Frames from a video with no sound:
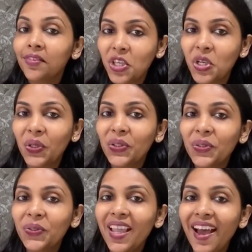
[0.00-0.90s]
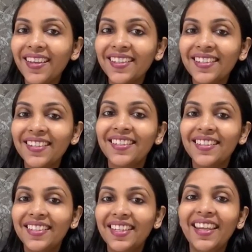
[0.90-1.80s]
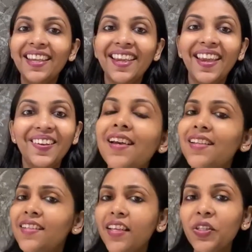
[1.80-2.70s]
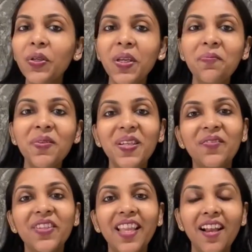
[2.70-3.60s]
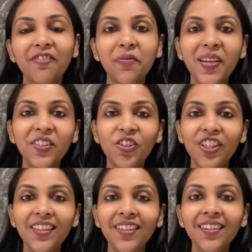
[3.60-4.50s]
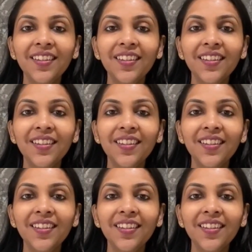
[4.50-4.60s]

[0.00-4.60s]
Don't do that. Take care. Does your name begin with alphabet G?